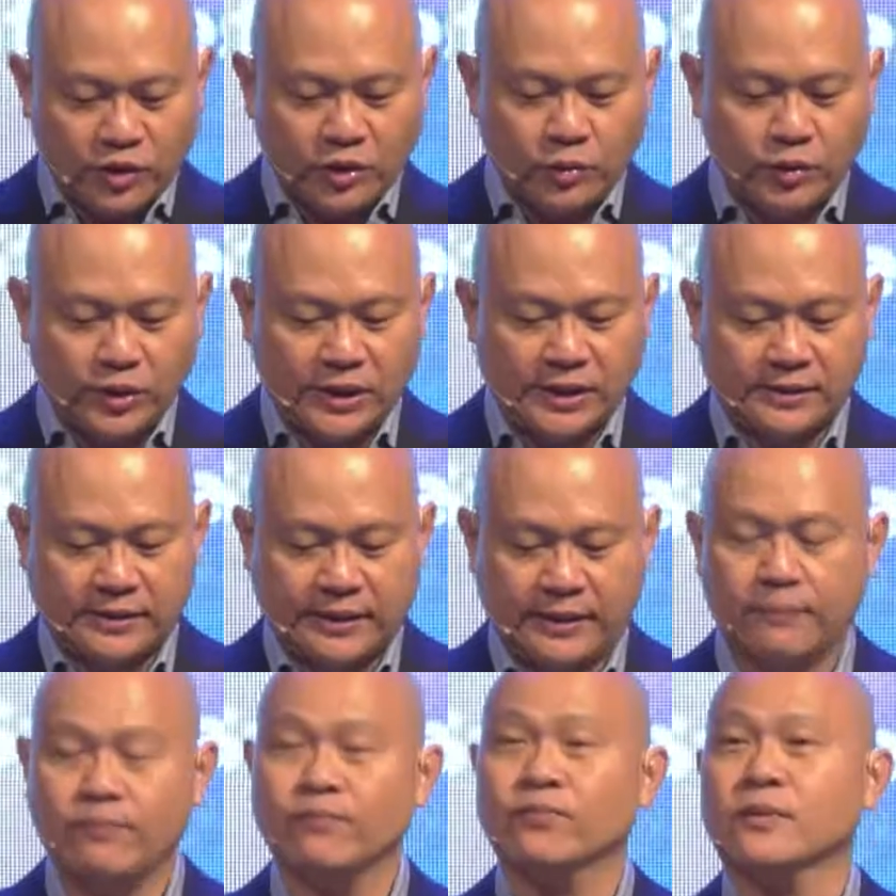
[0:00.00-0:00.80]
is
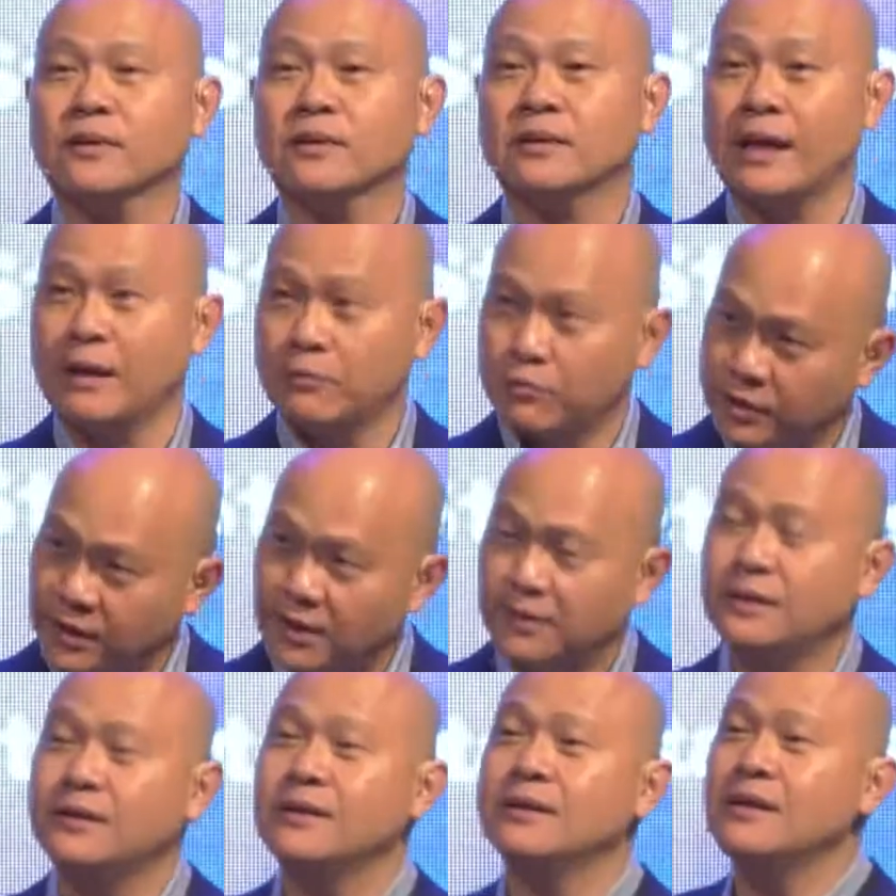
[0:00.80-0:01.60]
that there
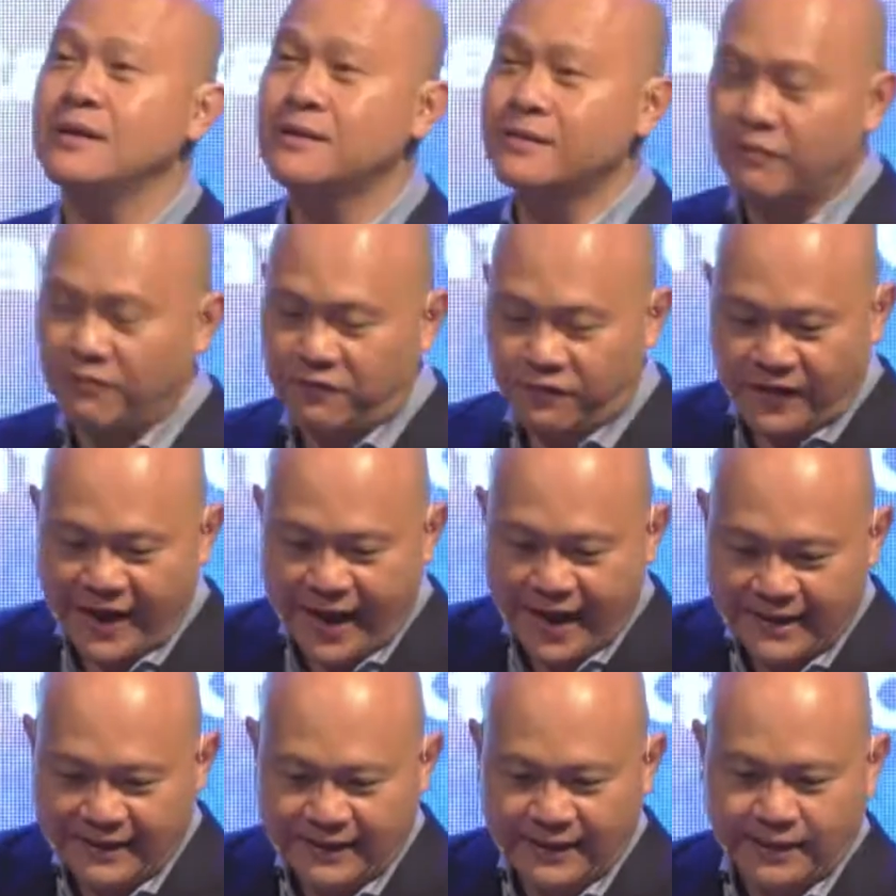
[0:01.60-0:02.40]
really is a
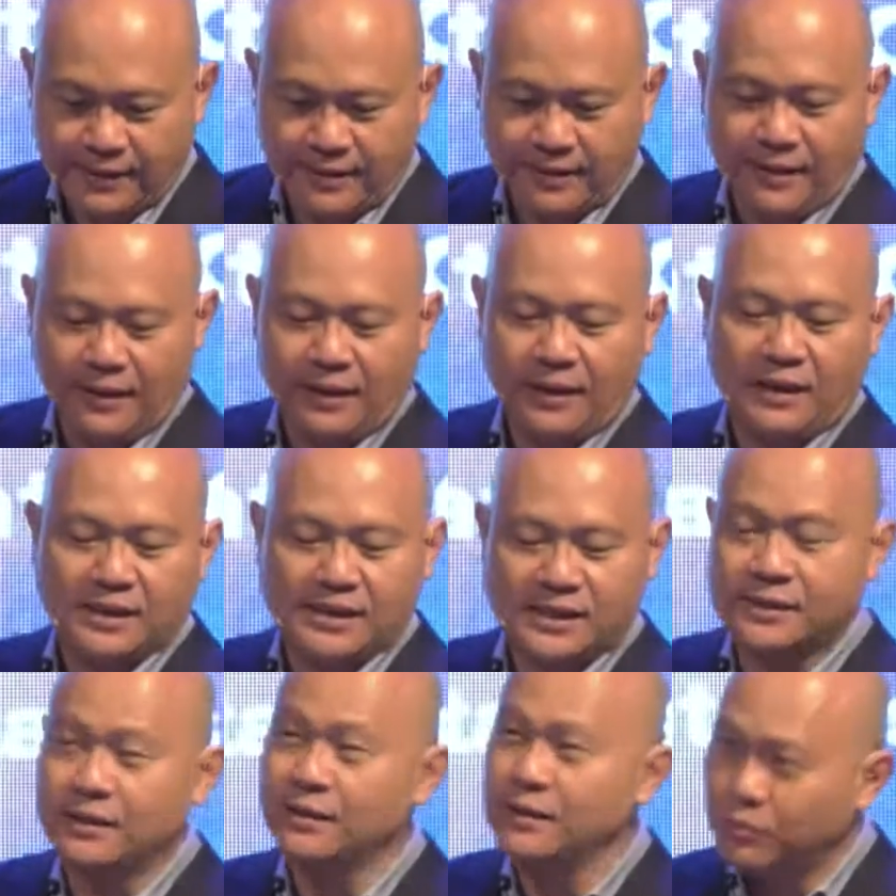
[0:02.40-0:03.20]
valid
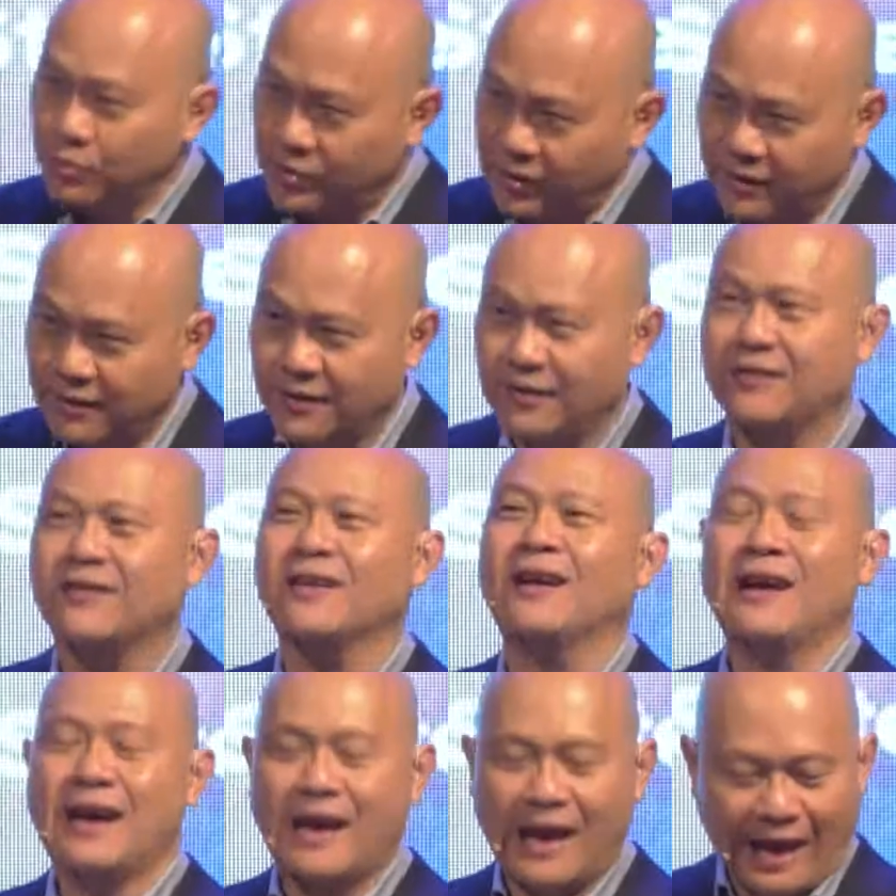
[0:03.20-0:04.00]
serious
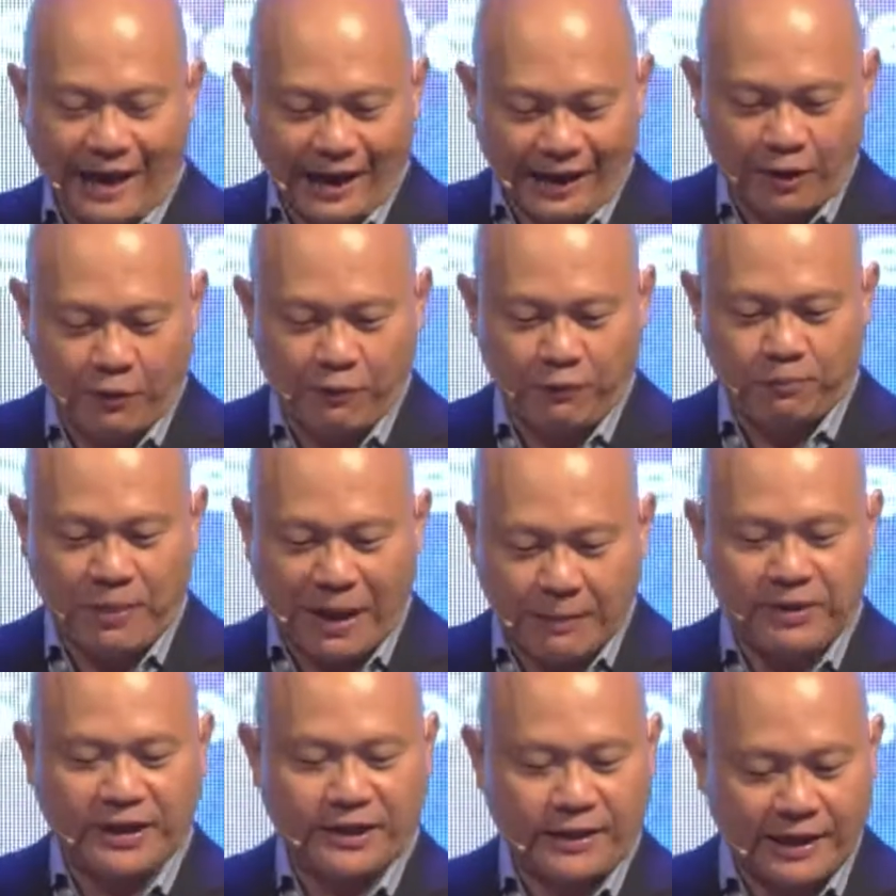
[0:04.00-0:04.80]

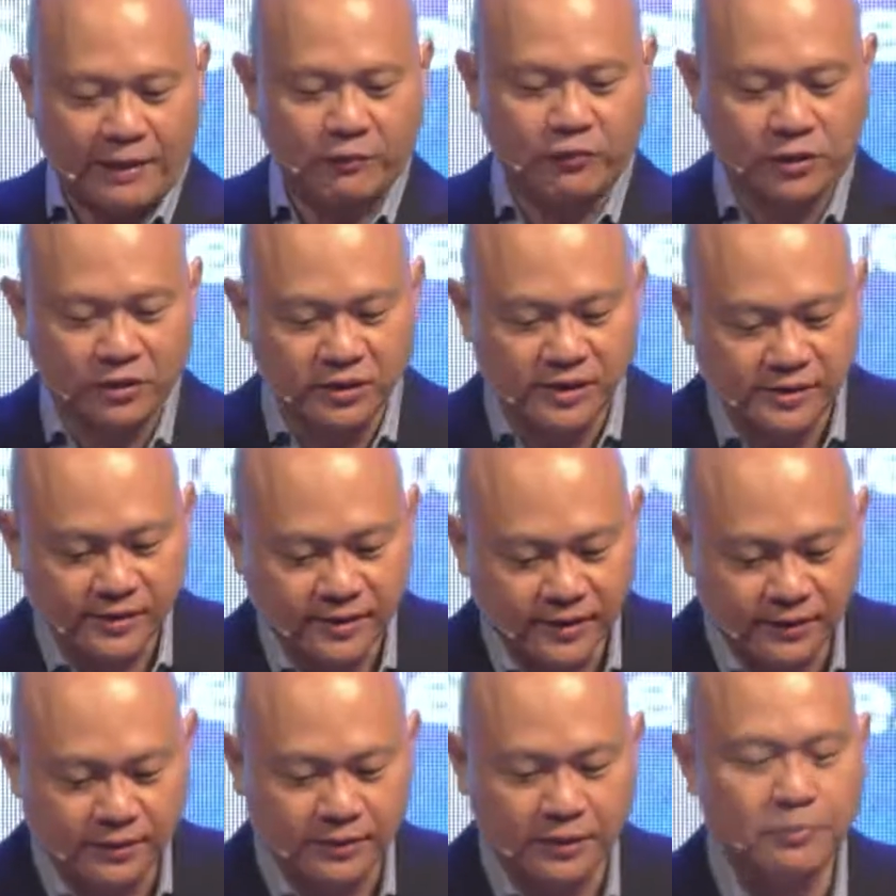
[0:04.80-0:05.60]
public health
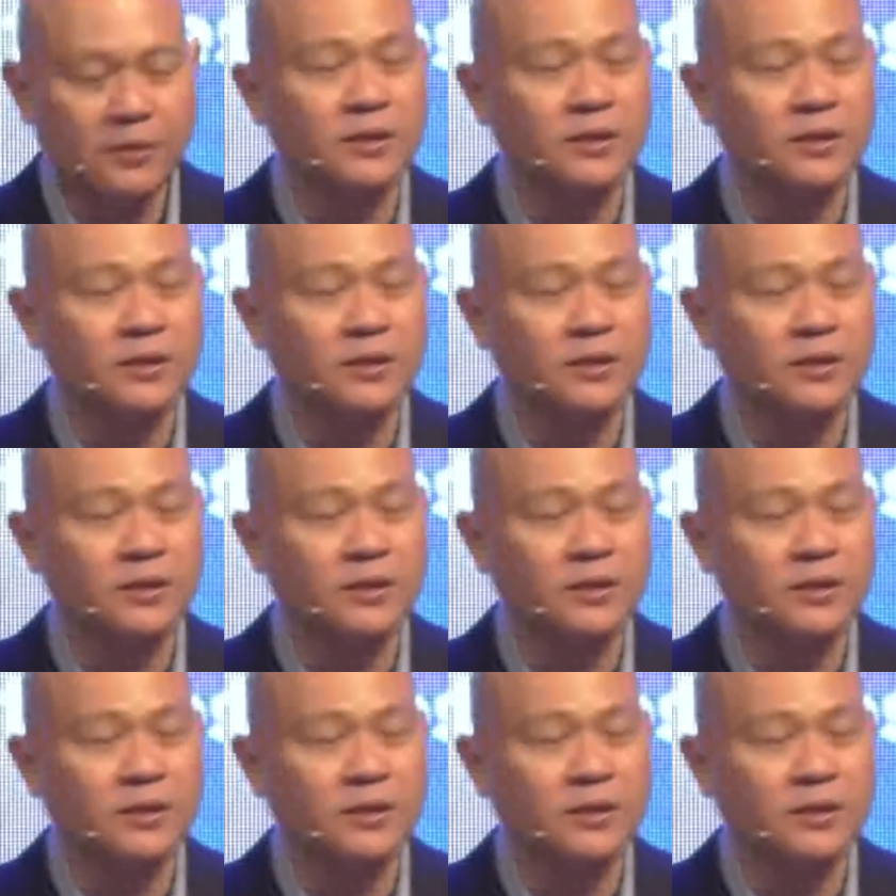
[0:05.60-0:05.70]
concern about the